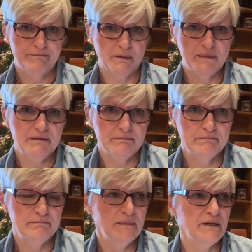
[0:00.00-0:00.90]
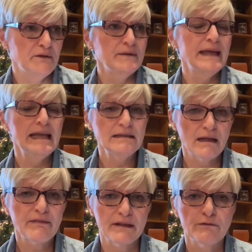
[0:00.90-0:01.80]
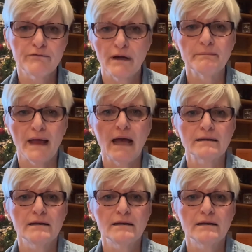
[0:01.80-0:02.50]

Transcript: I mean, you know, you gain nothing from that.